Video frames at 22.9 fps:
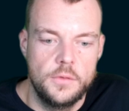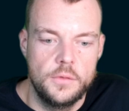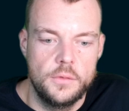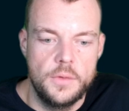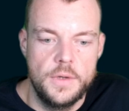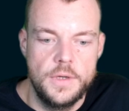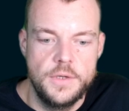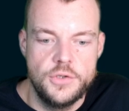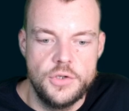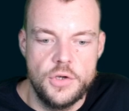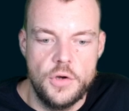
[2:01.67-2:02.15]

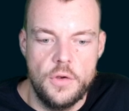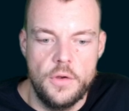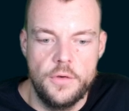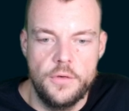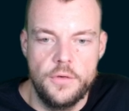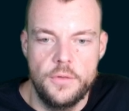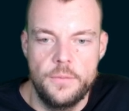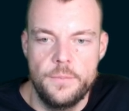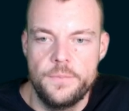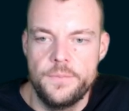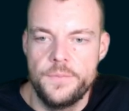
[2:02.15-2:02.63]

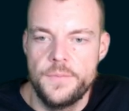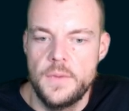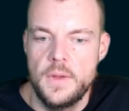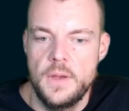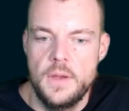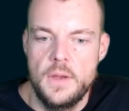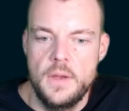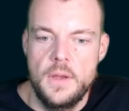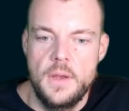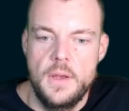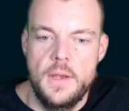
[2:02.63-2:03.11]
screenshot.
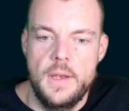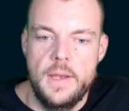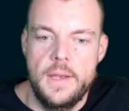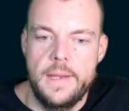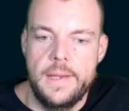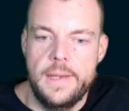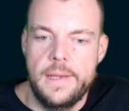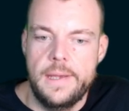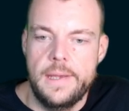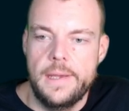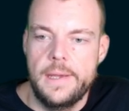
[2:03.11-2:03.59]

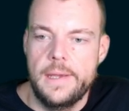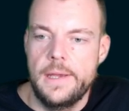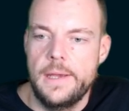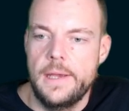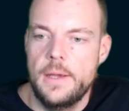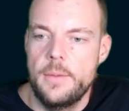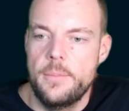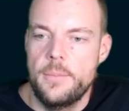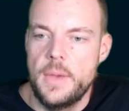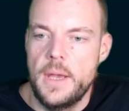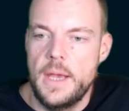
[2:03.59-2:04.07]

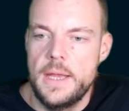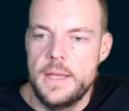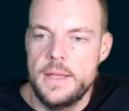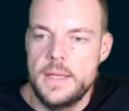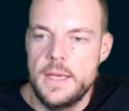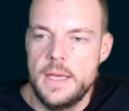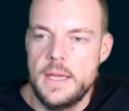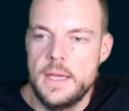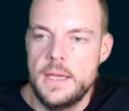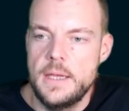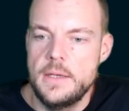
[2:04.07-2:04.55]
Um, and
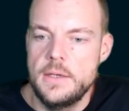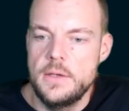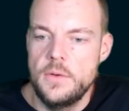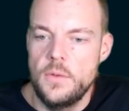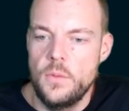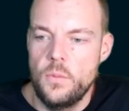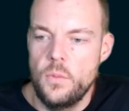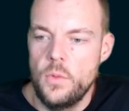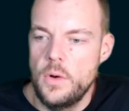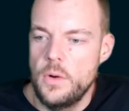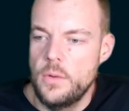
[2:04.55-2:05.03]

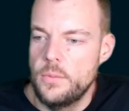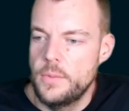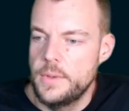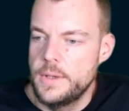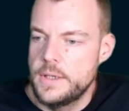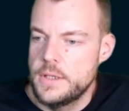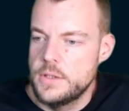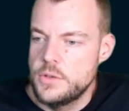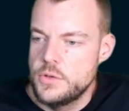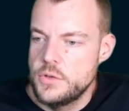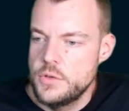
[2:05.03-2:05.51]
then what we
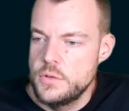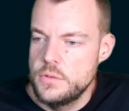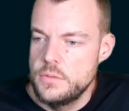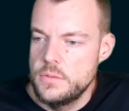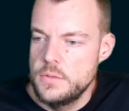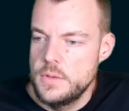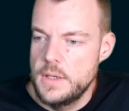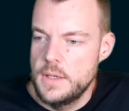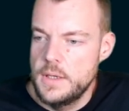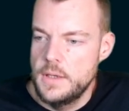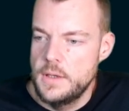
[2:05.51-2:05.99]
can
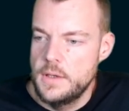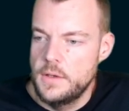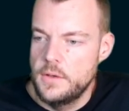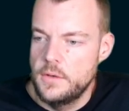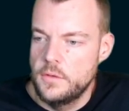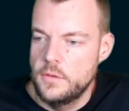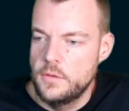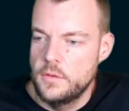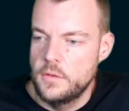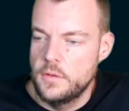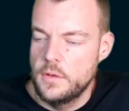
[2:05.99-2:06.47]
do
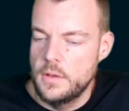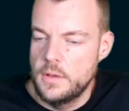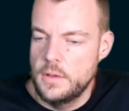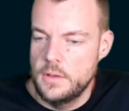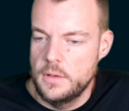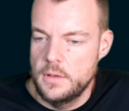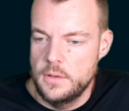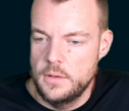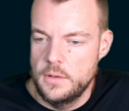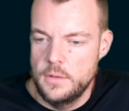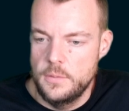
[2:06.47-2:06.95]
is
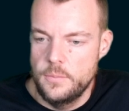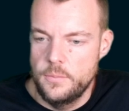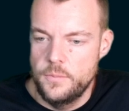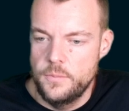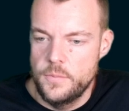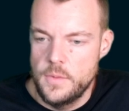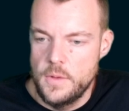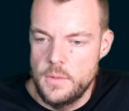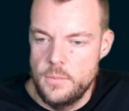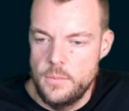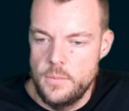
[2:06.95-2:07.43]

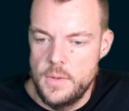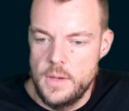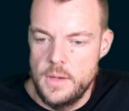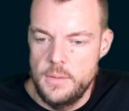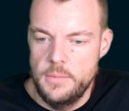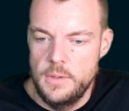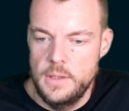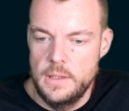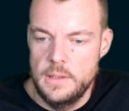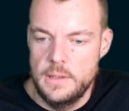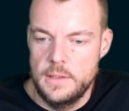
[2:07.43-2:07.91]
um,
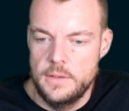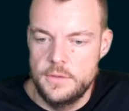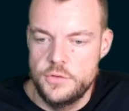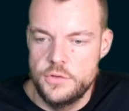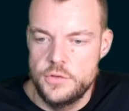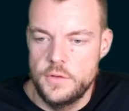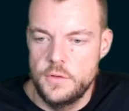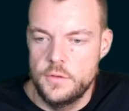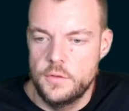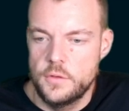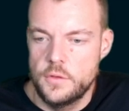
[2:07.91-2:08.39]
maybe let's
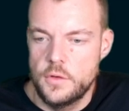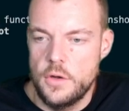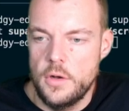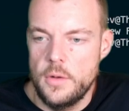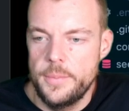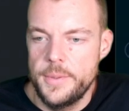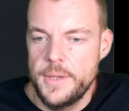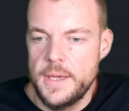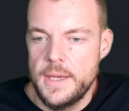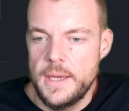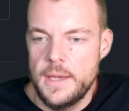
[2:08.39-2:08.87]
just
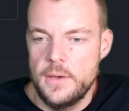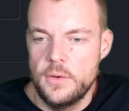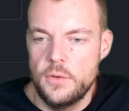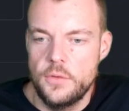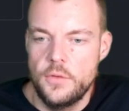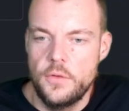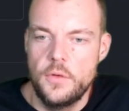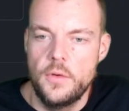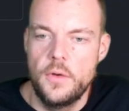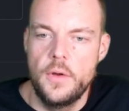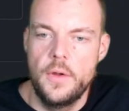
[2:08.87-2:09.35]
copy
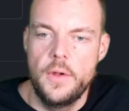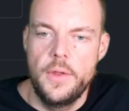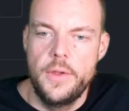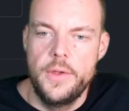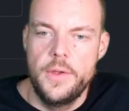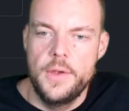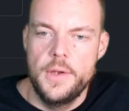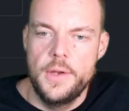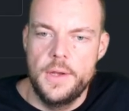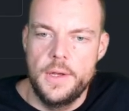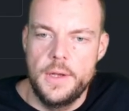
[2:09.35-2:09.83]
out
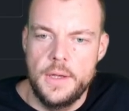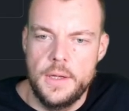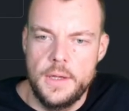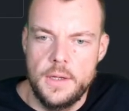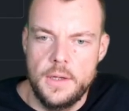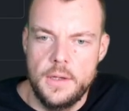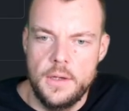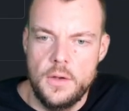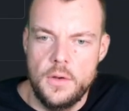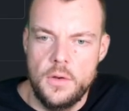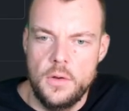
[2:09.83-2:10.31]

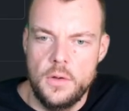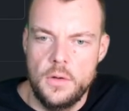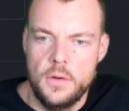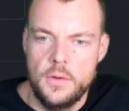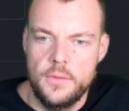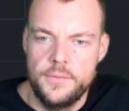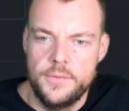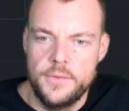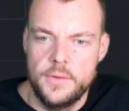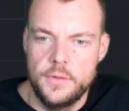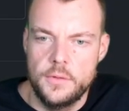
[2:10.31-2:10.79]
uh, all
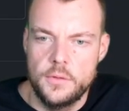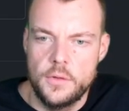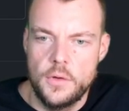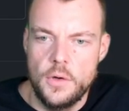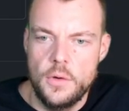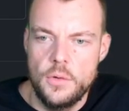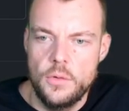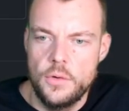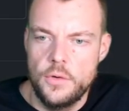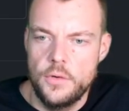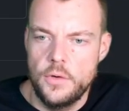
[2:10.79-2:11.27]
of this
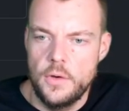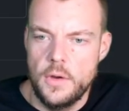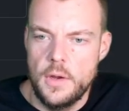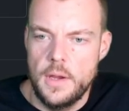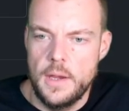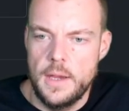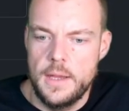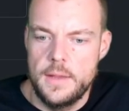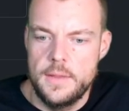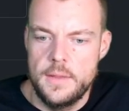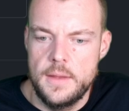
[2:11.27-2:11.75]
code
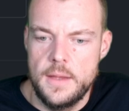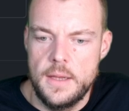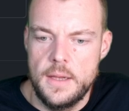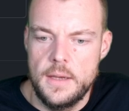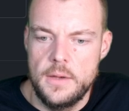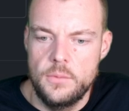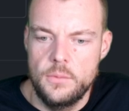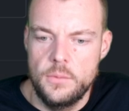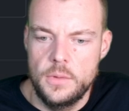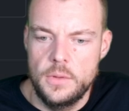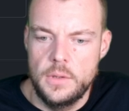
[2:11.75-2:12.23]
and
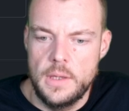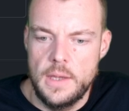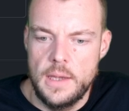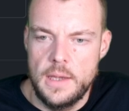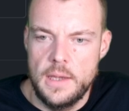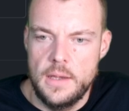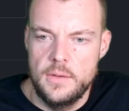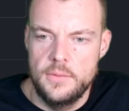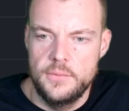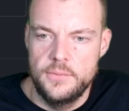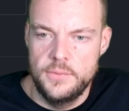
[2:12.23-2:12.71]
then we'll
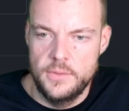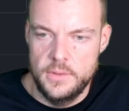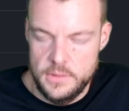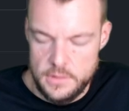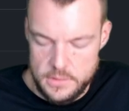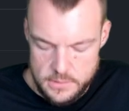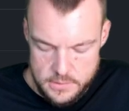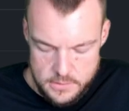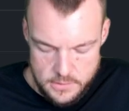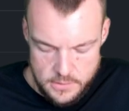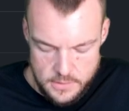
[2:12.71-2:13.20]
have a
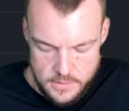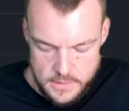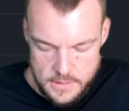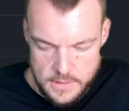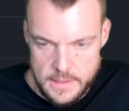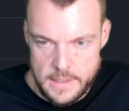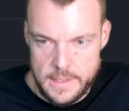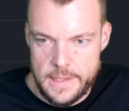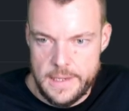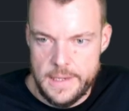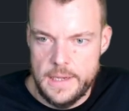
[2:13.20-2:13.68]
look
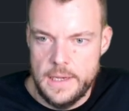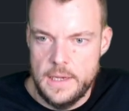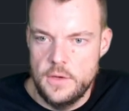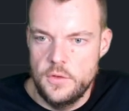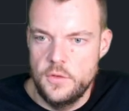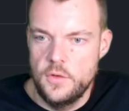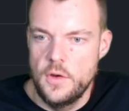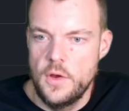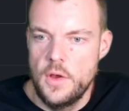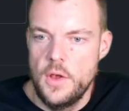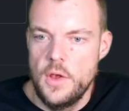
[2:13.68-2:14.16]

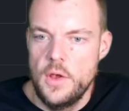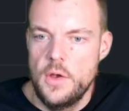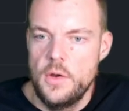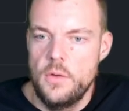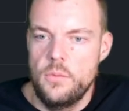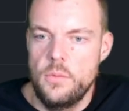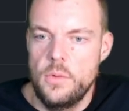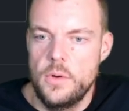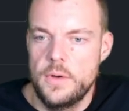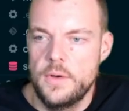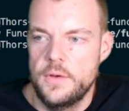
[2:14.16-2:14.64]
at
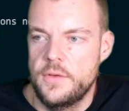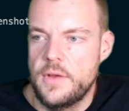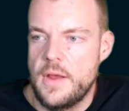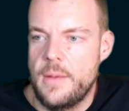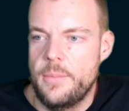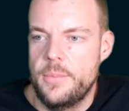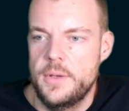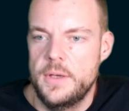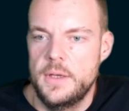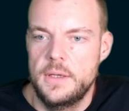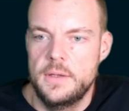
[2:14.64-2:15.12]
what is
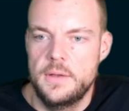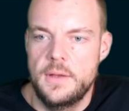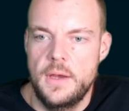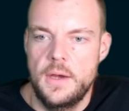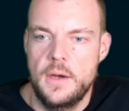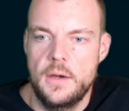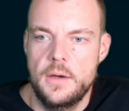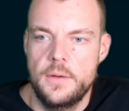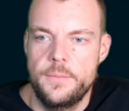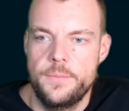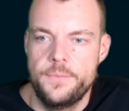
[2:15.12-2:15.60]
happening
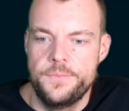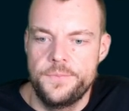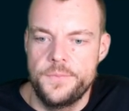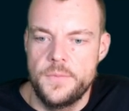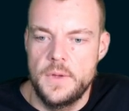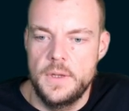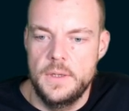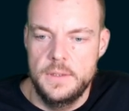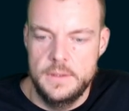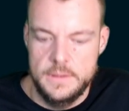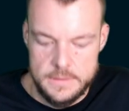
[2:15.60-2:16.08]
there.
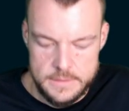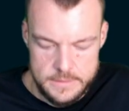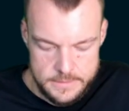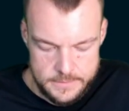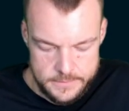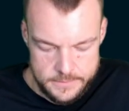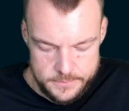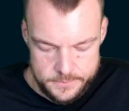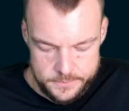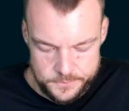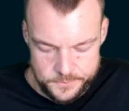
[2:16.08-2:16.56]

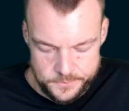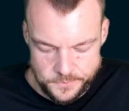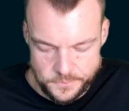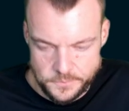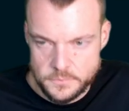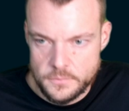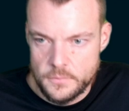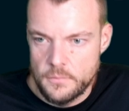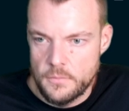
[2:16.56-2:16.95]
Um,